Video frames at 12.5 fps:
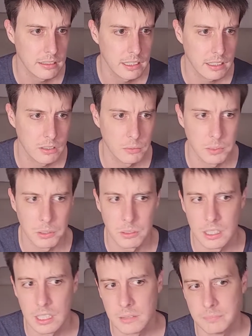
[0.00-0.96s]
That could be
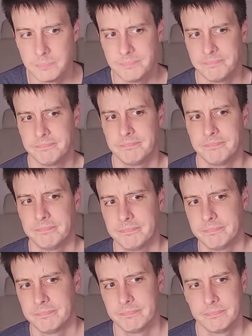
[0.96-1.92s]
right.
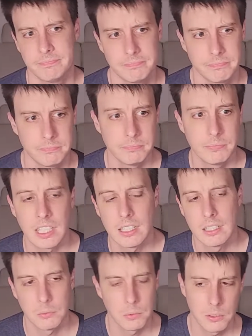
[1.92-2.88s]

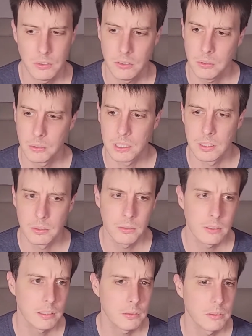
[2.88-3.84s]
Yeah, it was two
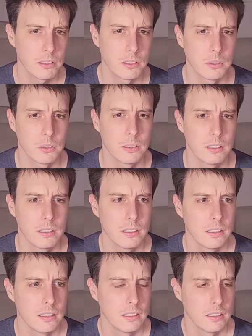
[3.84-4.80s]
L's. That was a good
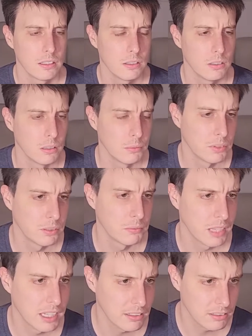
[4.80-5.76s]

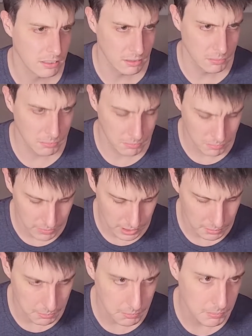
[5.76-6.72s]
observation
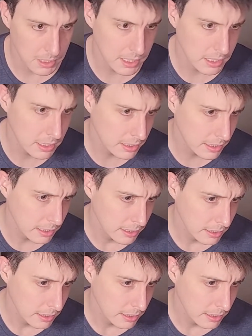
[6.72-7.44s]
by me.